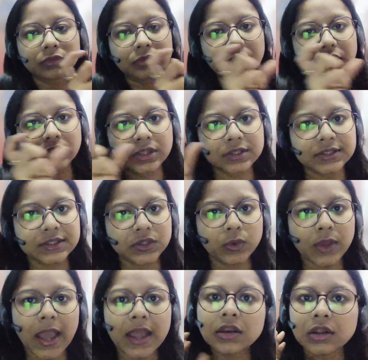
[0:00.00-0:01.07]
This you
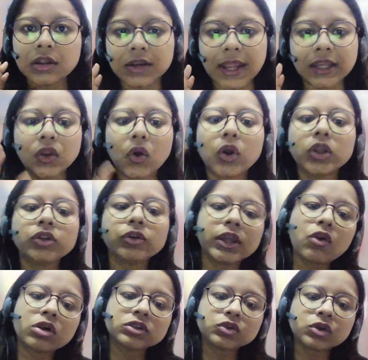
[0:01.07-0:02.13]
can write or you can
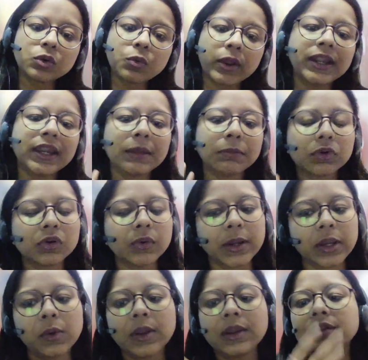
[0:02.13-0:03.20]
also avoid April
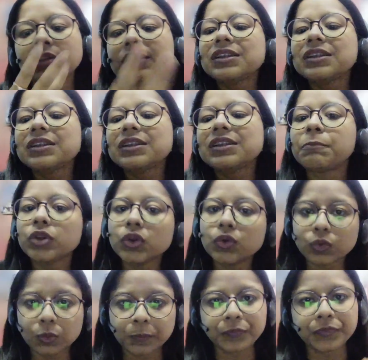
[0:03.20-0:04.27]
2023. It's up to you.
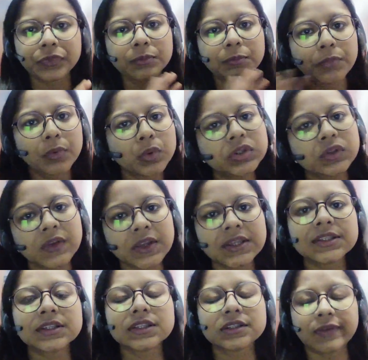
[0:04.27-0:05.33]
Both ways,
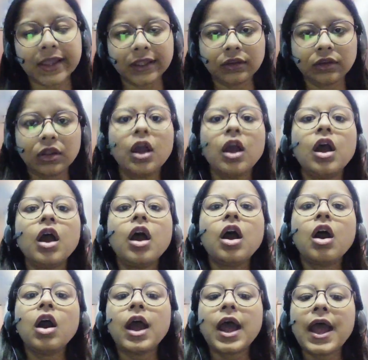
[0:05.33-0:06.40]
it's fine.
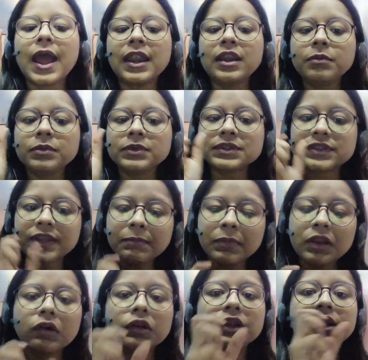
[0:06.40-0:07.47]
And
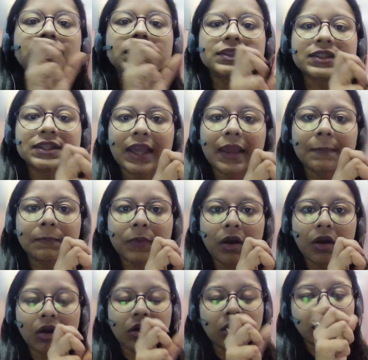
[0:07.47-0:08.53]
similarly, CM
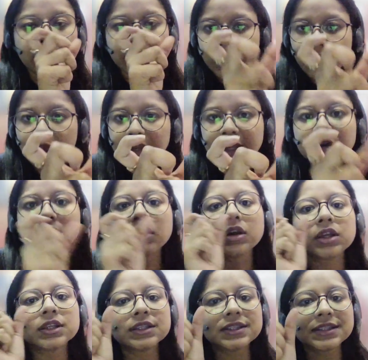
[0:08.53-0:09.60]
uh, ARN,
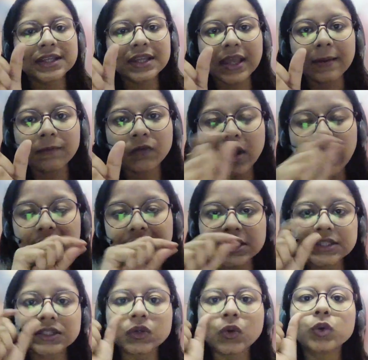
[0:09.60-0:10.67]
CM
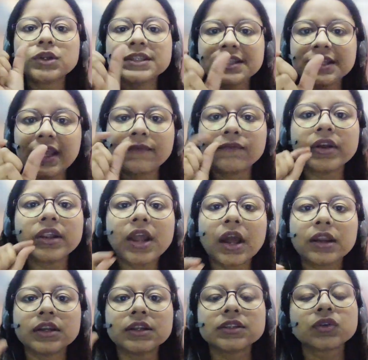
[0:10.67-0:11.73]
underscore, CM1
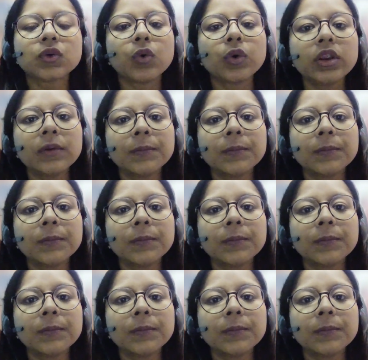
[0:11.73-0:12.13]
underscore,